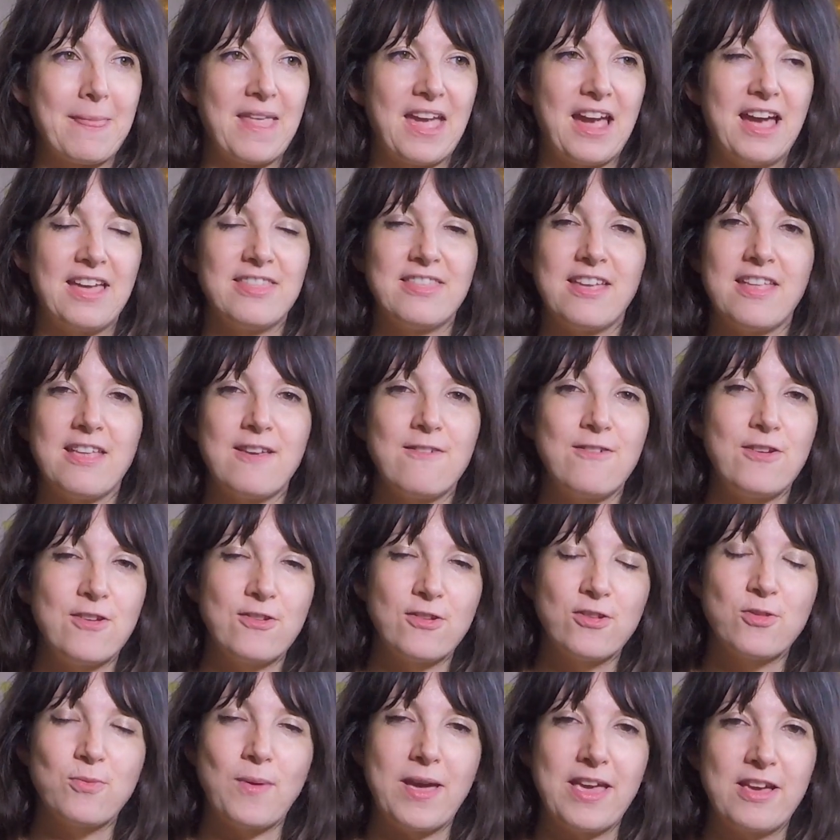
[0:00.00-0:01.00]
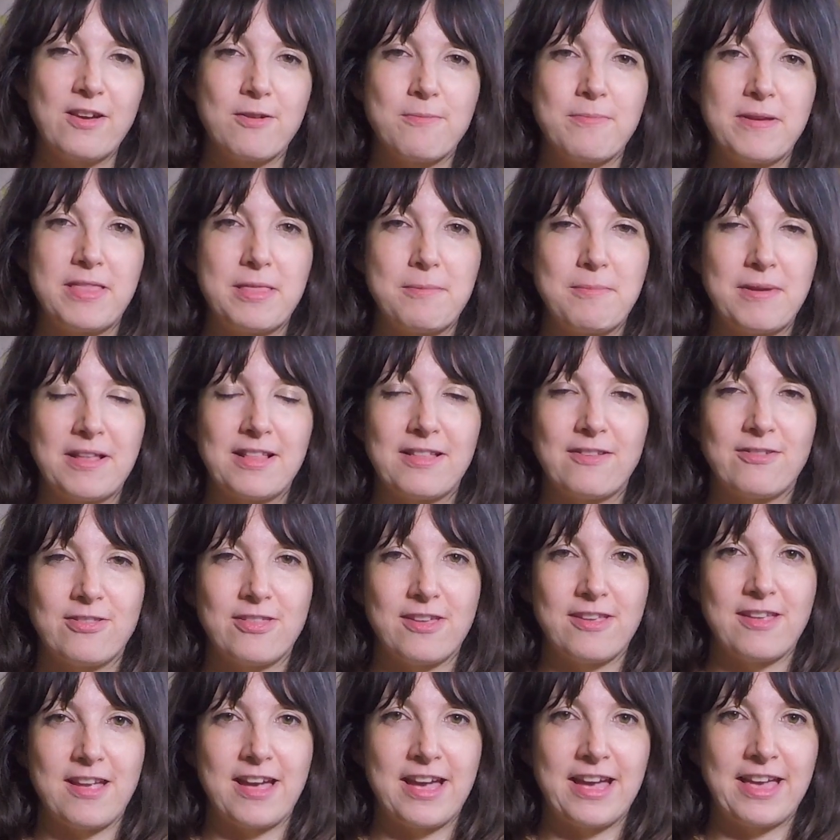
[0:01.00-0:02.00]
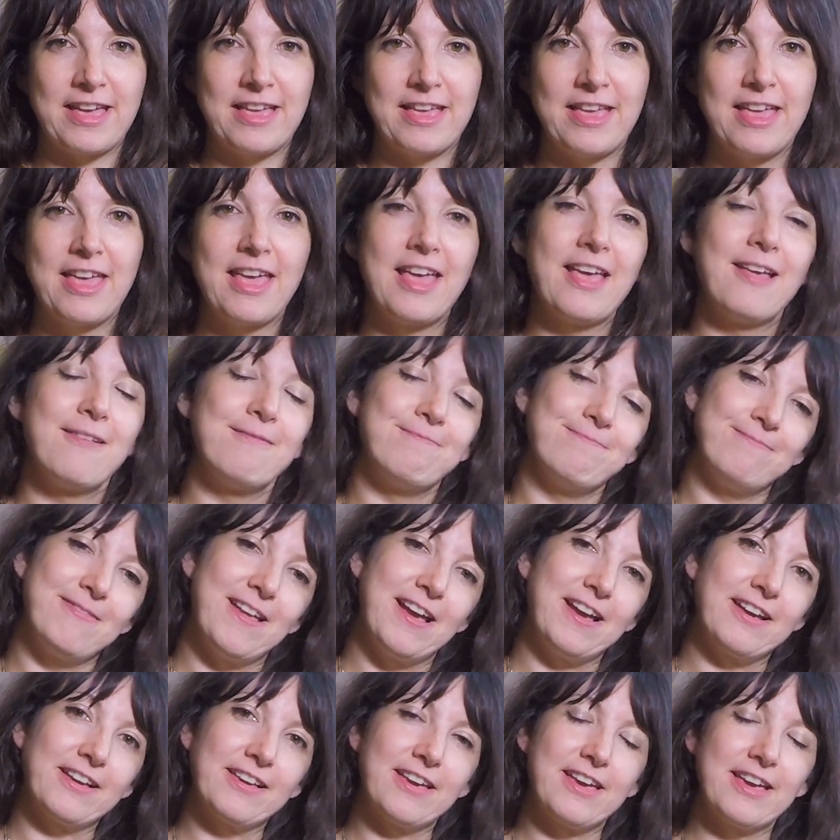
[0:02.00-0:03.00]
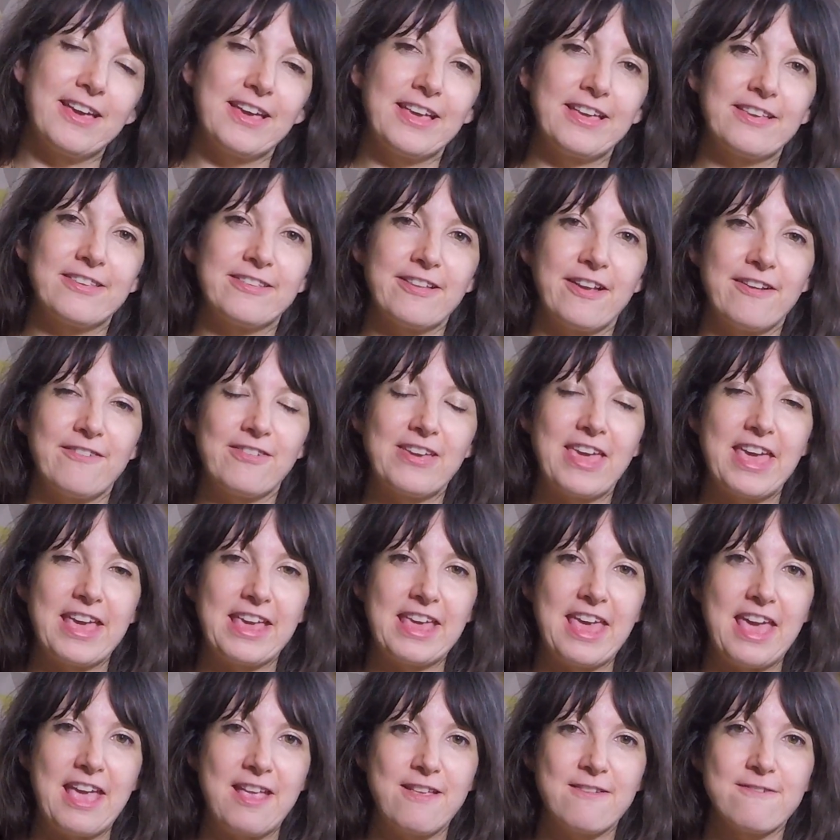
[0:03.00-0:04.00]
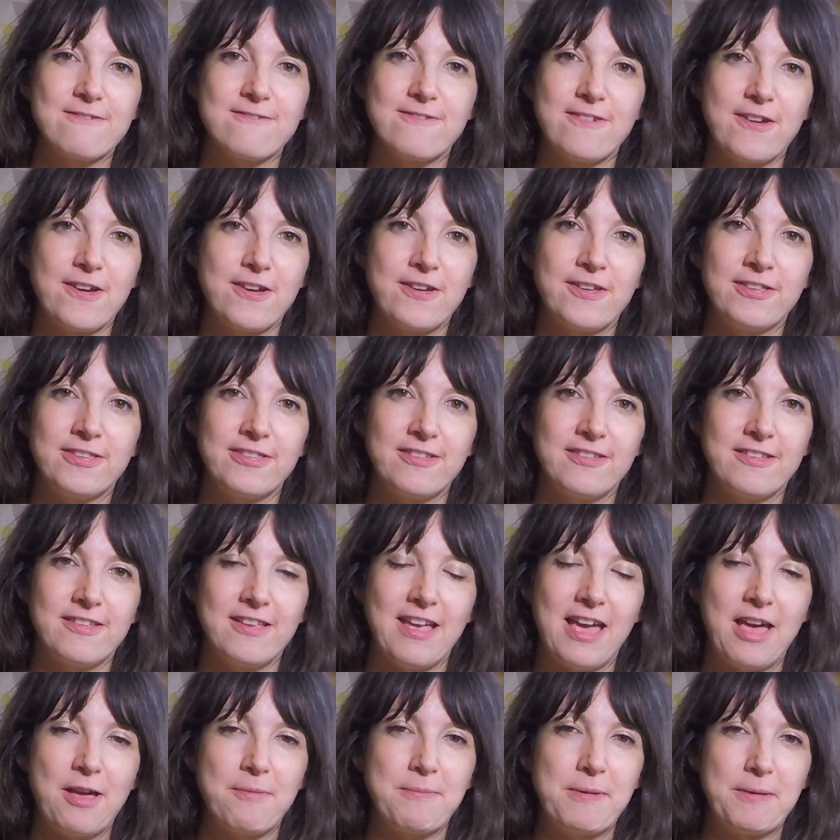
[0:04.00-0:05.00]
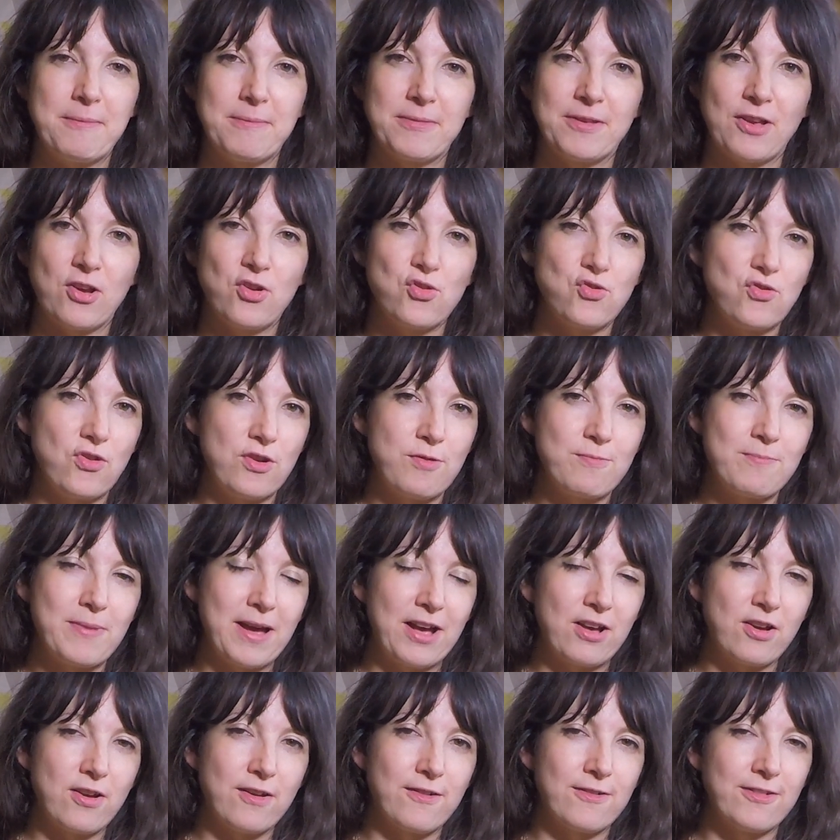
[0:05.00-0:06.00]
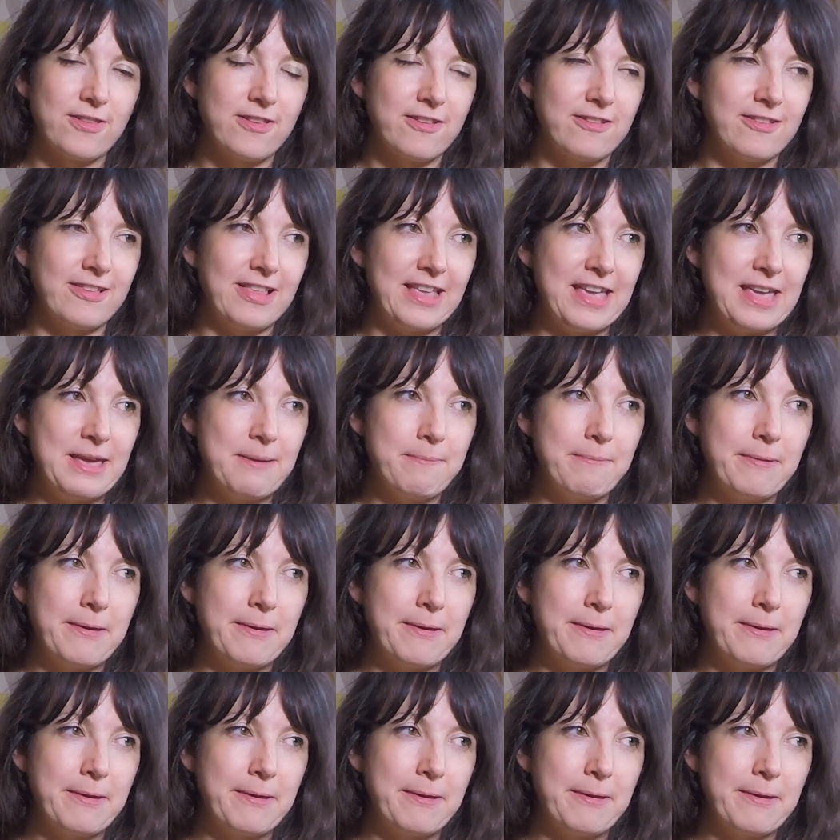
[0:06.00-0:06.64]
And then if he does wake up in the middle of the night, that can sort of kick in first and help him sort of drift back off to sleep.